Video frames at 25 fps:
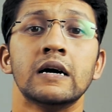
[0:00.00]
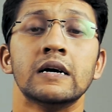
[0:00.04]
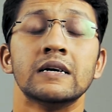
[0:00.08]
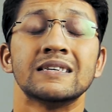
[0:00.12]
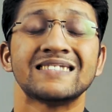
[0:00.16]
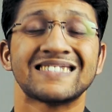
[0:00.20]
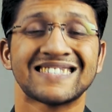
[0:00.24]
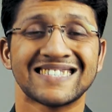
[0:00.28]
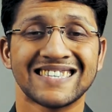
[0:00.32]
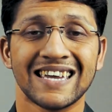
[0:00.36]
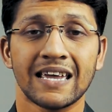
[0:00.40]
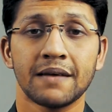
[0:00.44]

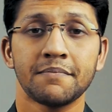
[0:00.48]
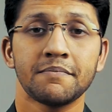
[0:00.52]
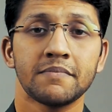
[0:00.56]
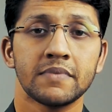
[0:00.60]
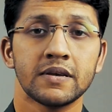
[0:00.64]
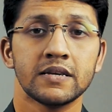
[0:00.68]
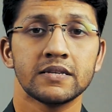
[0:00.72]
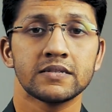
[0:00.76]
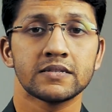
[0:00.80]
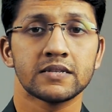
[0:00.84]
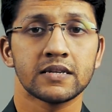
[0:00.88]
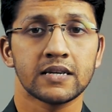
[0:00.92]
Same
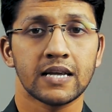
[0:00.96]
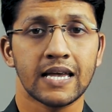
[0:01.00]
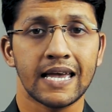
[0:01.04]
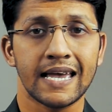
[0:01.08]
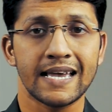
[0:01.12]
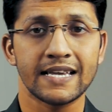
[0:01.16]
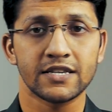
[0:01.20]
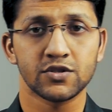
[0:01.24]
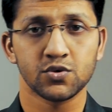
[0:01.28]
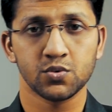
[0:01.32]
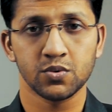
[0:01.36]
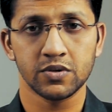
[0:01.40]
is the
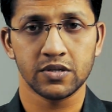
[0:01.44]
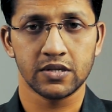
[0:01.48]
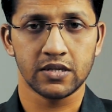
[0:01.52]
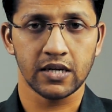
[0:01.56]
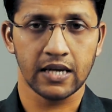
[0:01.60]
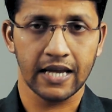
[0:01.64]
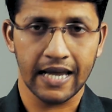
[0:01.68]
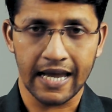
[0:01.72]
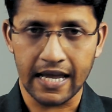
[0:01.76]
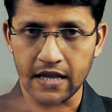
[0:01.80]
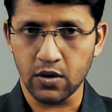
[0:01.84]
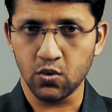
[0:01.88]
case with the
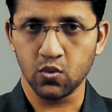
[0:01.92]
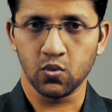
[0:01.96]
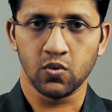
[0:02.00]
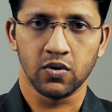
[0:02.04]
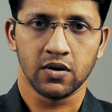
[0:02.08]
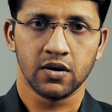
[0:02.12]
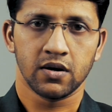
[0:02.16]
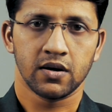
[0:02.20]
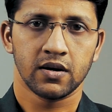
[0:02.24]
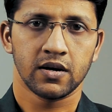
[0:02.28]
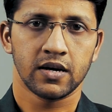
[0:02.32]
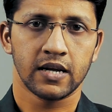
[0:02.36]
Ketu.
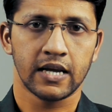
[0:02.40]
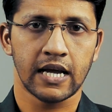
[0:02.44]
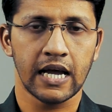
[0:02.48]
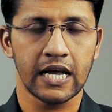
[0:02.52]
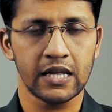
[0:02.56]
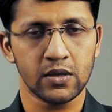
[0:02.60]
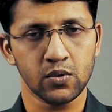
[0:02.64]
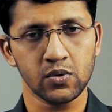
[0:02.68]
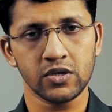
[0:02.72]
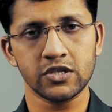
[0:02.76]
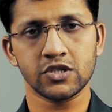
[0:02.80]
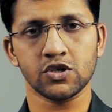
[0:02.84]

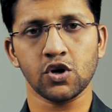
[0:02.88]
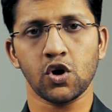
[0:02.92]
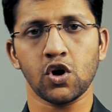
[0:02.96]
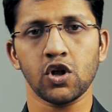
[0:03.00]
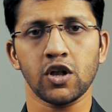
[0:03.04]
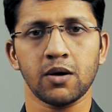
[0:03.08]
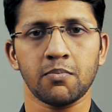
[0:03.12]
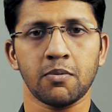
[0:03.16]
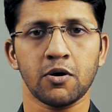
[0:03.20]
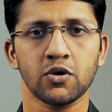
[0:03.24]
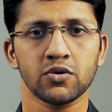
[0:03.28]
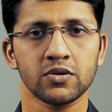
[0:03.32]
Ketu is all
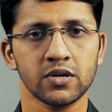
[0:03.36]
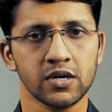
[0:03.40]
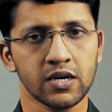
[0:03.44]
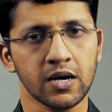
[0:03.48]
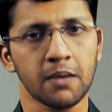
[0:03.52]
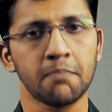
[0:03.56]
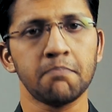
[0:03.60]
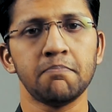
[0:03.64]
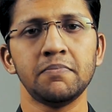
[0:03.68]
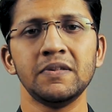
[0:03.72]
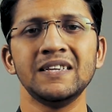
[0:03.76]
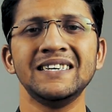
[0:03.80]
about the
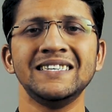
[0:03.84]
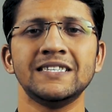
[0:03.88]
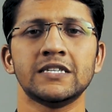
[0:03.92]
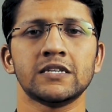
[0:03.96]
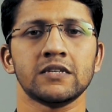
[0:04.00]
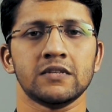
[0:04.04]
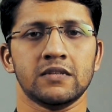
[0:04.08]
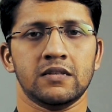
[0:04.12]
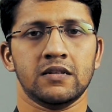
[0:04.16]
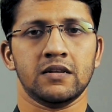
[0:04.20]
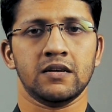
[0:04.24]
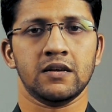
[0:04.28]

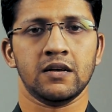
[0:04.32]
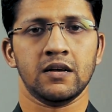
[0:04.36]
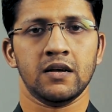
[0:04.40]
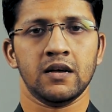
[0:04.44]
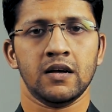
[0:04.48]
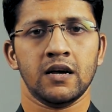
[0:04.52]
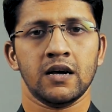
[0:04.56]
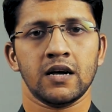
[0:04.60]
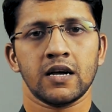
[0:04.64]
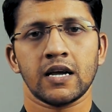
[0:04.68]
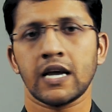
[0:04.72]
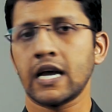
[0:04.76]
completion.
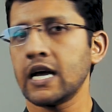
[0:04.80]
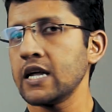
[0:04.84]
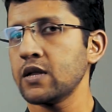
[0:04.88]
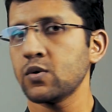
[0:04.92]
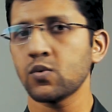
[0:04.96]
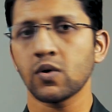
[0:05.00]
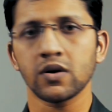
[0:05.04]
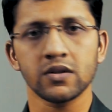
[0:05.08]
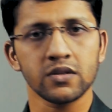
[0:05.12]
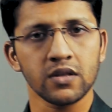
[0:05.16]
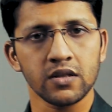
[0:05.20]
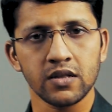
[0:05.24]

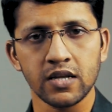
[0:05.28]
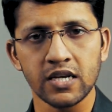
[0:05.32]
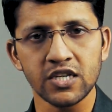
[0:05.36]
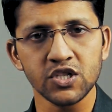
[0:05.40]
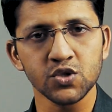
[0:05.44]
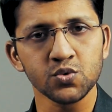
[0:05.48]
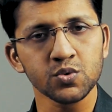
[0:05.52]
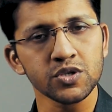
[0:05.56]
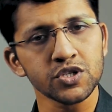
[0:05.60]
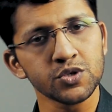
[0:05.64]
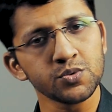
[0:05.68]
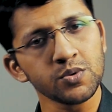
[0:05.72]
Ketu are the
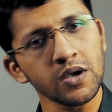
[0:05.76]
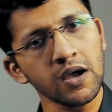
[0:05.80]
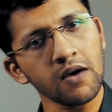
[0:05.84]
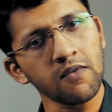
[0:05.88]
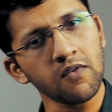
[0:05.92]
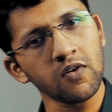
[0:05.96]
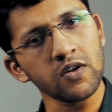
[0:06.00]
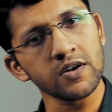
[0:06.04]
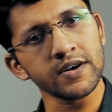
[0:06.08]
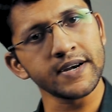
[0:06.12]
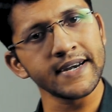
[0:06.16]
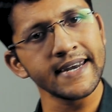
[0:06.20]
things which we have
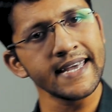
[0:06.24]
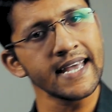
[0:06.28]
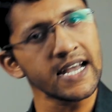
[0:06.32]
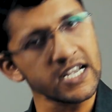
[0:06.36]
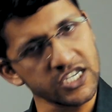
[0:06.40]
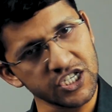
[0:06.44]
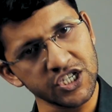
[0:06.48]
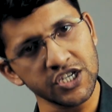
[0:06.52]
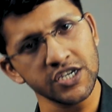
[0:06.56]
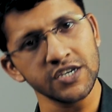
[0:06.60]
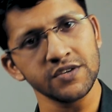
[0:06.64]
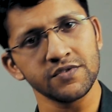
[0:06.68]
already
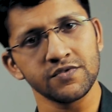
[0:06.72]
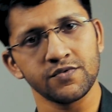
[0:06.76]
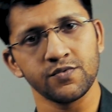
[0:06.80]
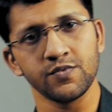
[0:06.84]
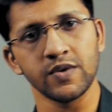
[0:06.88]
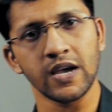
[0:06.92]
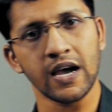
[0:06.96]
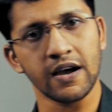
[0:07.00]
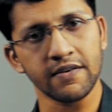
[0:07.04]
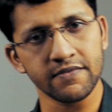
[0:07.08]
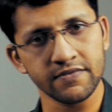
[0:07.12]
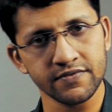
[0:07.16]
achieved.
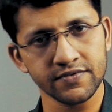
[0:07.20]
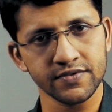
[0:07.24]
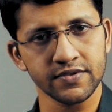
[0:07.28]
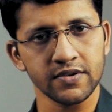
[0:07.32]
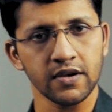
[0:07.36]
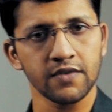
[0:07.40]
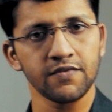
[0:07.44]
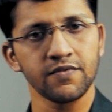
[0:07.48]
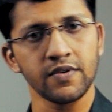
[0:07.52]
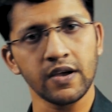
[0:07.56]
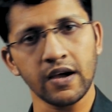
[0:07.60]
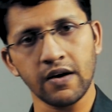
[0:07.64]
We have
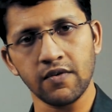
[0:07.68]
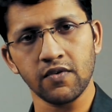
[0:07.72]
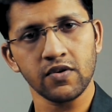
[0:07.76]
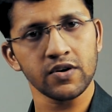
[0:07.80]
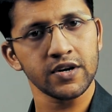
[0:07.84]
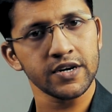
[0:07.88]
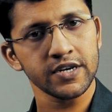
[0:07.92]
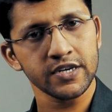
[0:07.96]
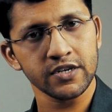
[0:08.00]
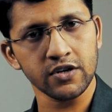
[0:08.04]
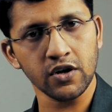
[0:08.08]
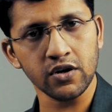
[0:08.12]

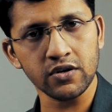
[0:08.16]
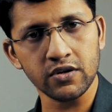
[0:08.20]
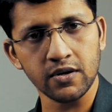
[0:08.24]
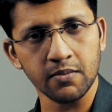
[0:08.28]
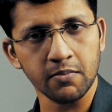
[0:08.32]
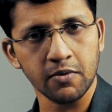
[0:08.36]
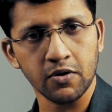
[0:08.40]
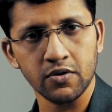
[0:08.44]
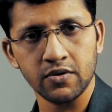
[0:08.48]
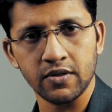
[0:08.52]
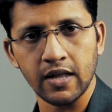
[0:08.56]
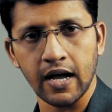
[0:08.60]
already talked
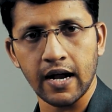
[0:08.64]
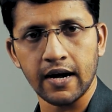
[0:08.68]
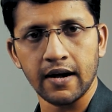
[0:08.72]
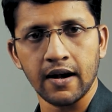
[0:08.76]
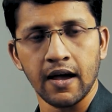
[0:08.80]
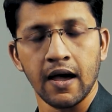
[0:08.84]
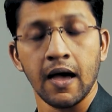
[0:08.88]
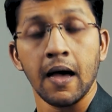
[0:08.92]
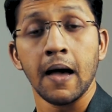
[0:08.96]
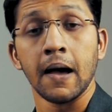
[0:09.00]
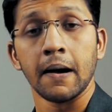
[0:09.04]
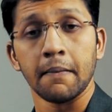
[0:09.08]
about that.
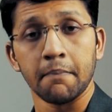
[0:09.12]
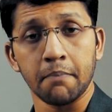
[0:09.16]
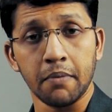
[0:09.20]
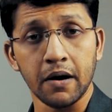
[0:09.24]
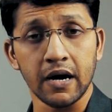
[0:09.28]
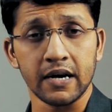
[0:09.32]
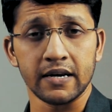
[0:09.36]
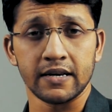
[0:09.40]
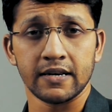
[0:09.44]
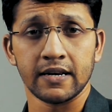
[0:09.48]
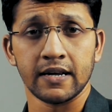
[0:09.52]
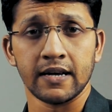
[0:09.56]

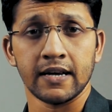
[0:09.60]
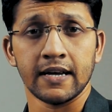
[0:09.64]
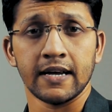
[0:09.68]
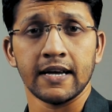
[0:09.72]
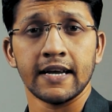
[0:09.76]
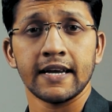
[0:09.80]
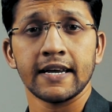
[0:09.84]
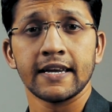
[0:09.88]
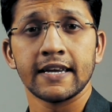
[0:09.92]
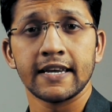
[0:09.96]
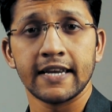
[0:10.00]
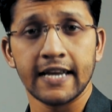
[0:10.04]
But
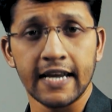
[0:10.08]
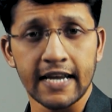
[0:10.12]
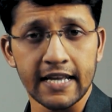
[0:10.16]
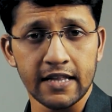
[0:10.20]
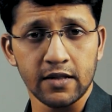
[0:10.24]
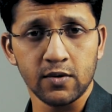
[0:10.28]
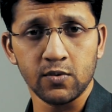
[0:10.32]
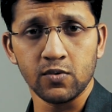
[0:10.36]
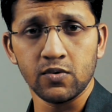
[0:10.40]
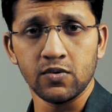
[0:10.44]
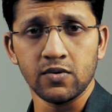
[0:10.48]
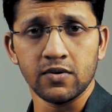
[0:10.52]

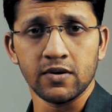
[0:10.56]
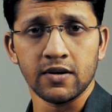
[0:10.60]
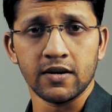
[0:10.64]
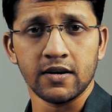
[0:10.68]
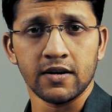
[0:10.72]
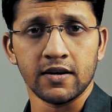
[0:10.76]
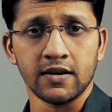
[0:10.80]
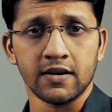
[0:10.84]
Ketu,